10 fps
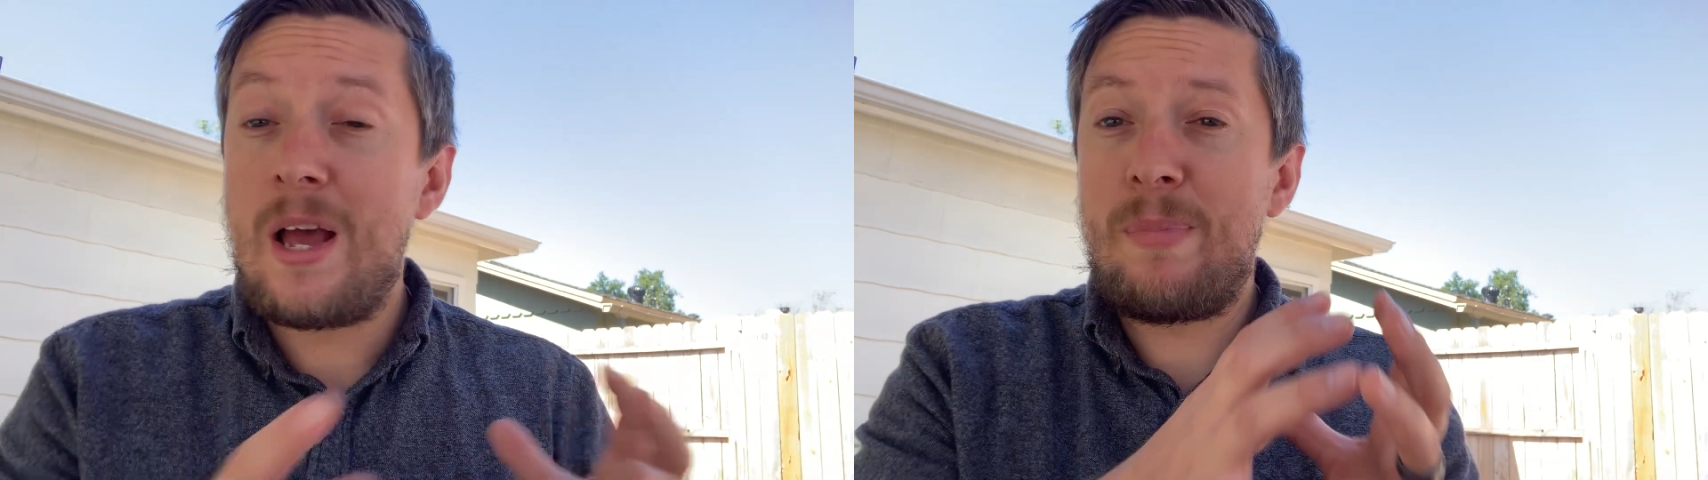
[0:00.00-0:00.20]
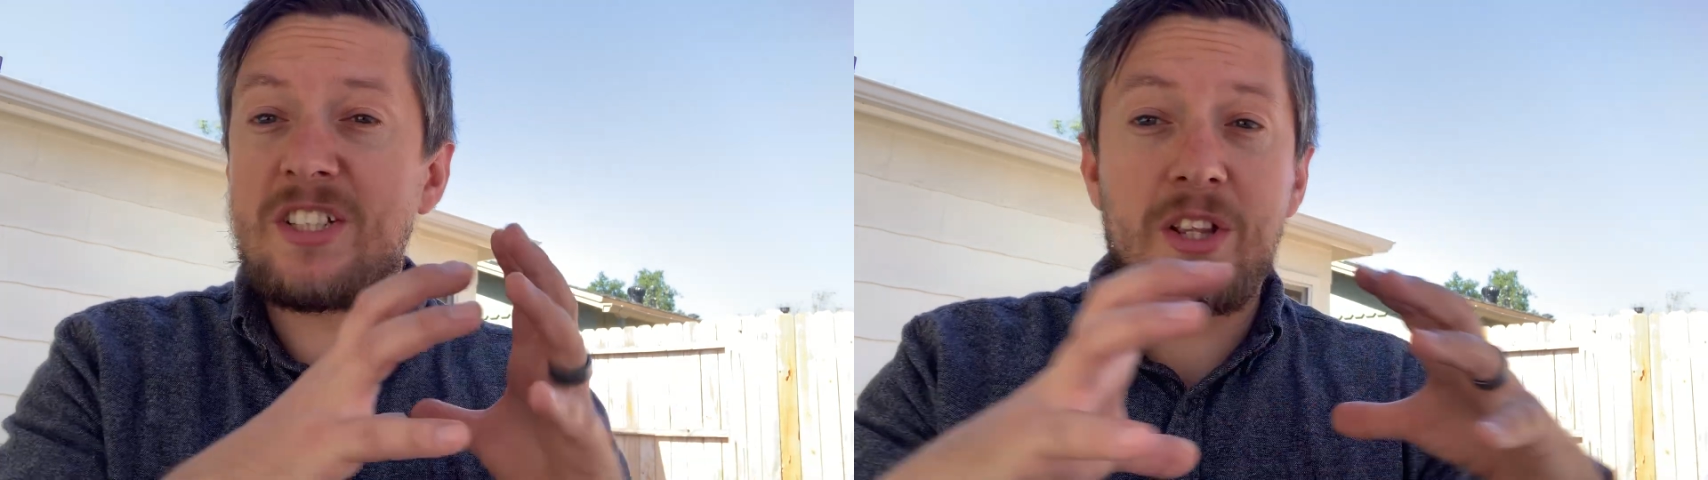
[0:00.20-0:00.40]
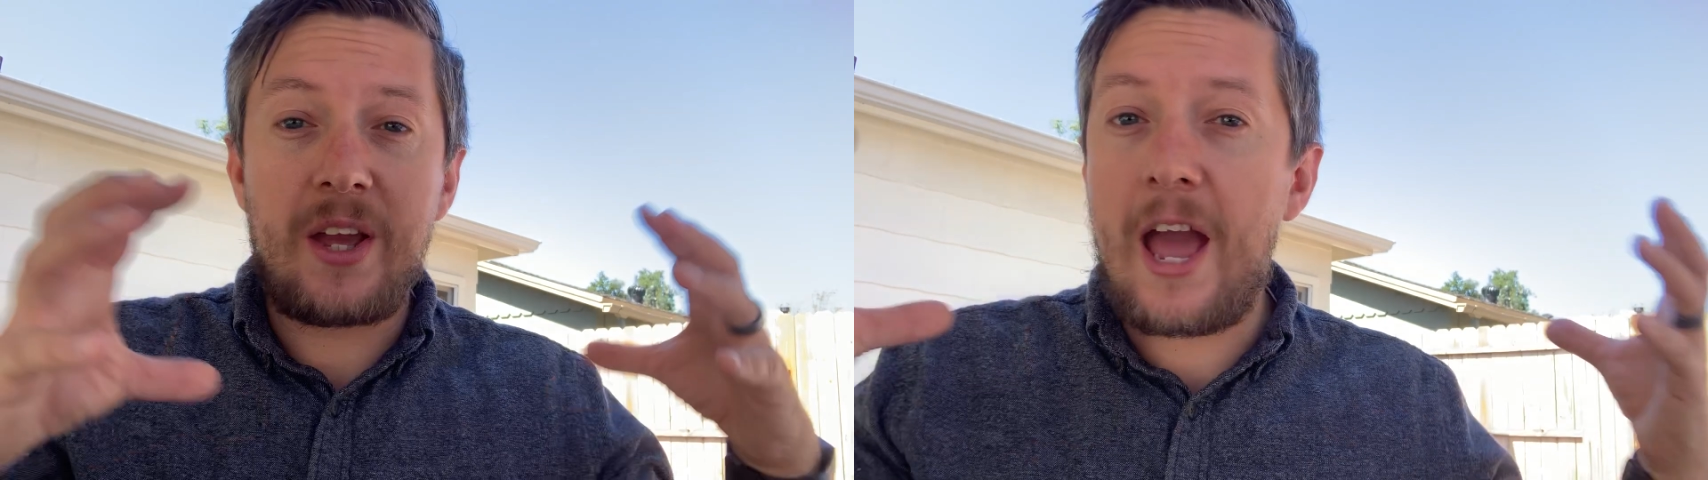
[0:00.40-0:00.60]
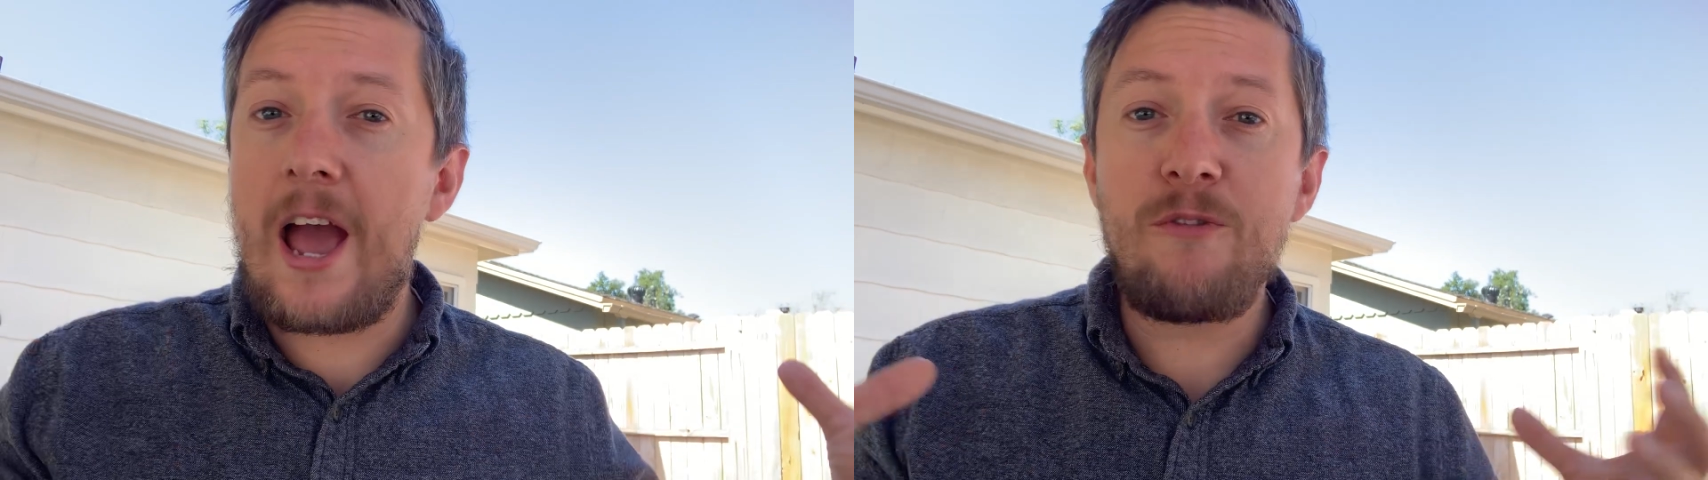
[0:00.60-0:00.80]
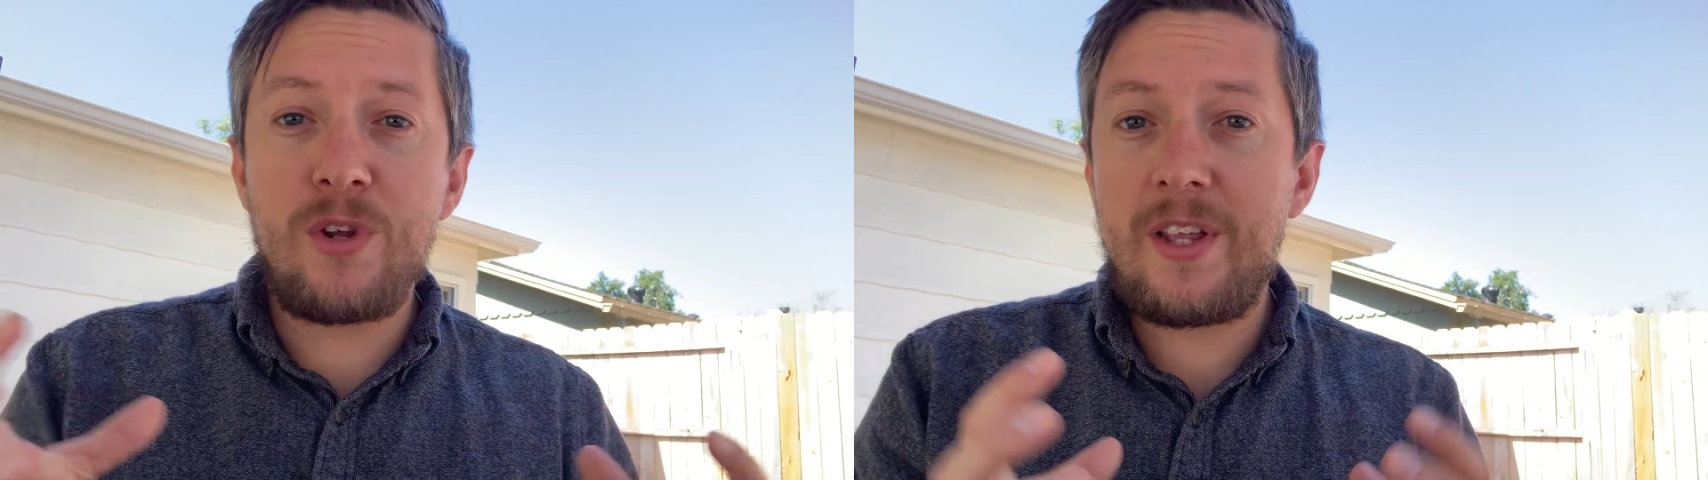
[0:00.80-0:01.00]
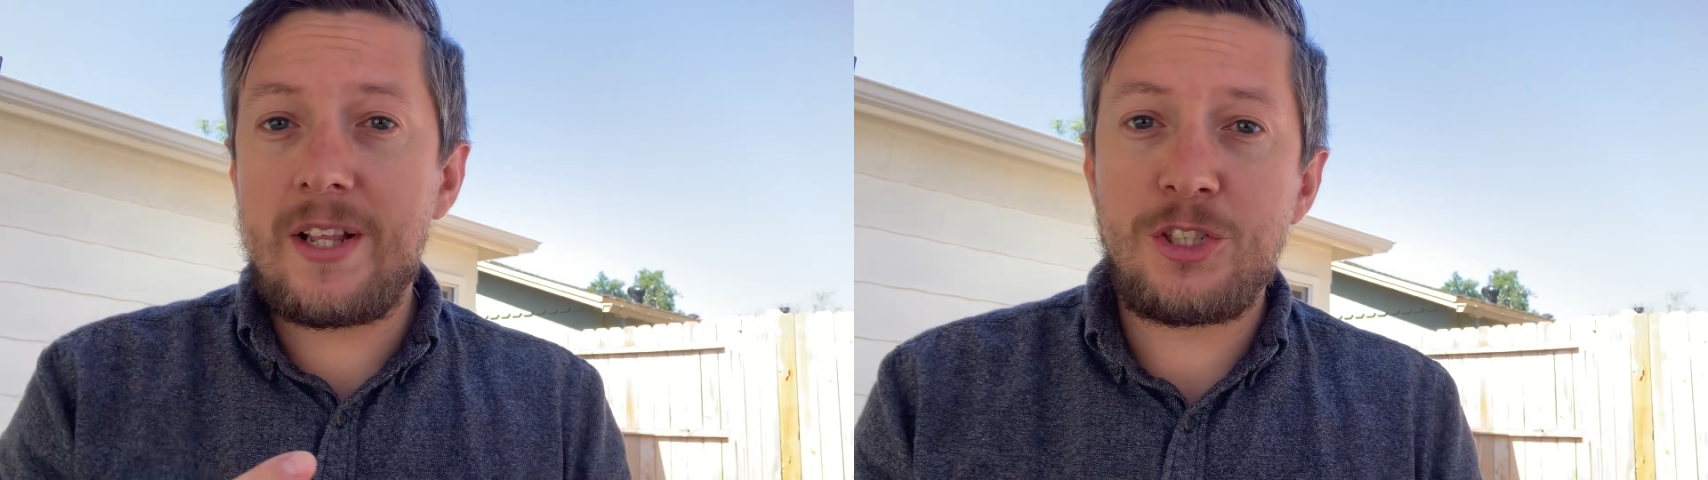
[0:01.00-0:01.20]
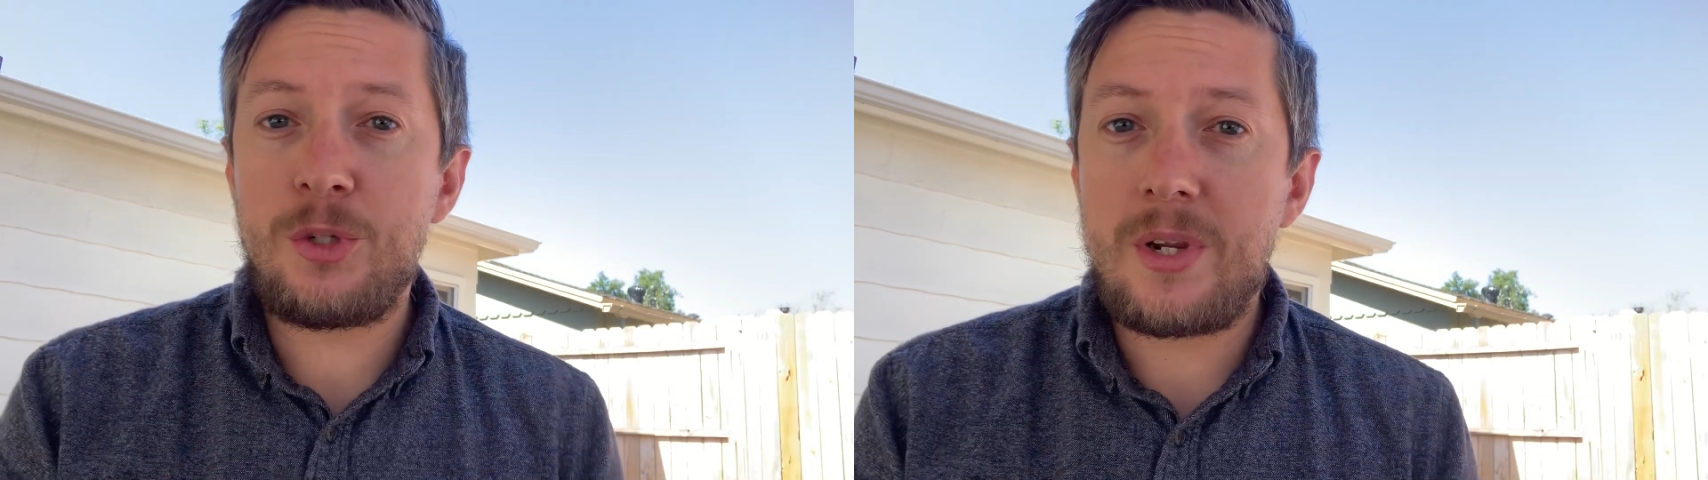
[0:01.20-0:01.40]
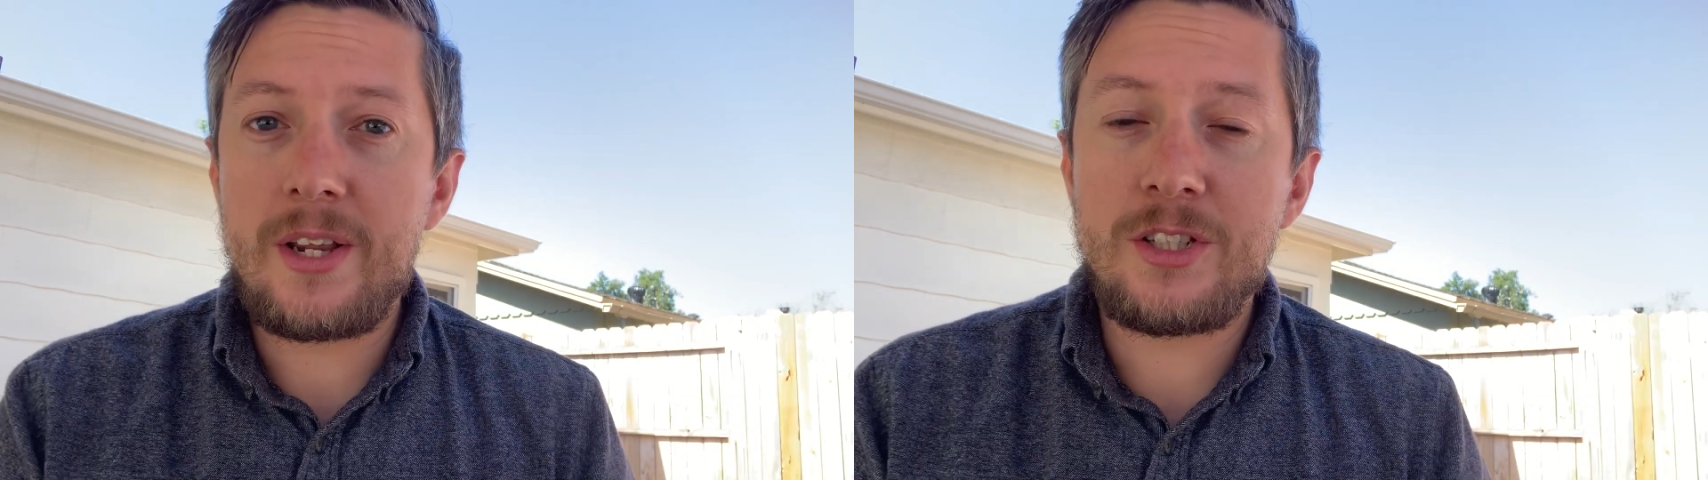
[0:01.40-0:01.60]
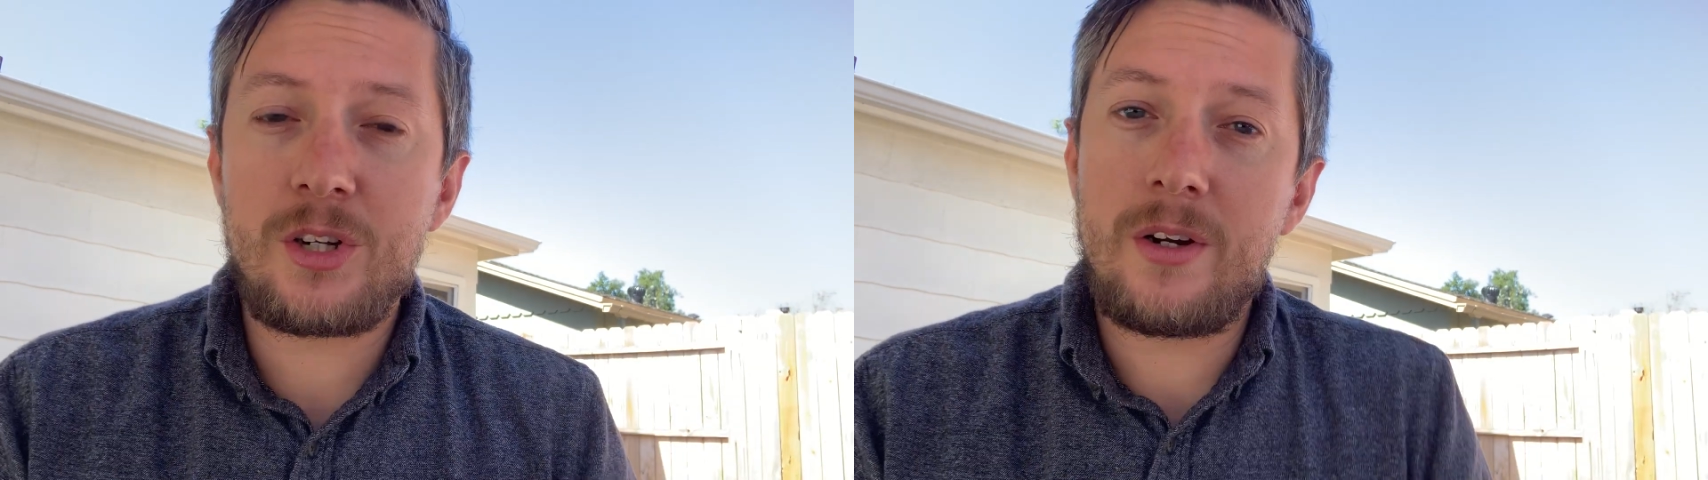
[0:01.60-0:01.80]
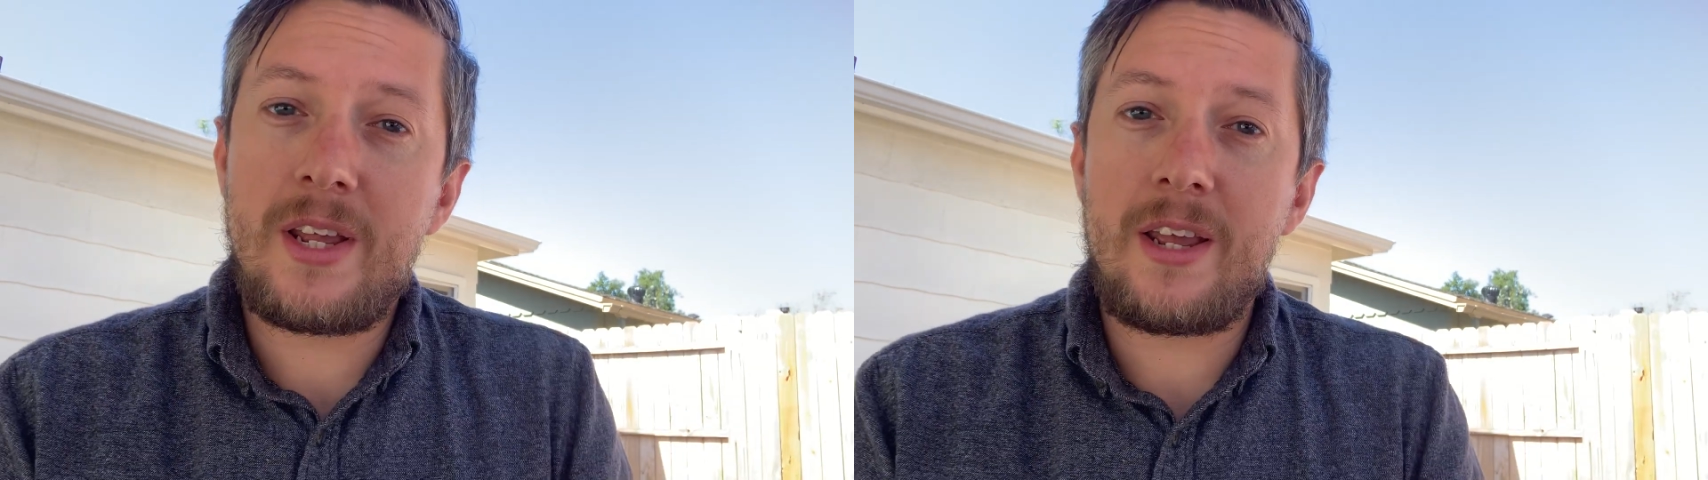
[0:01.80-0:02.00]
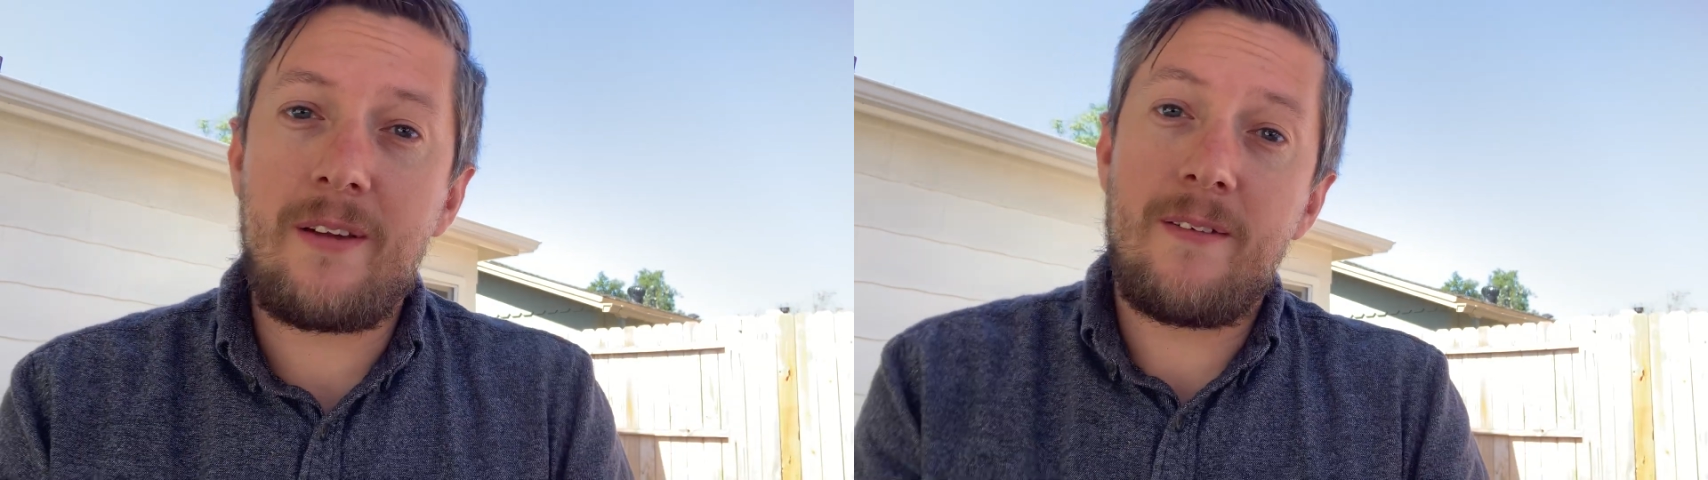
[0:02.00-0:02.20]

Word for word: basically everything that you need to start taking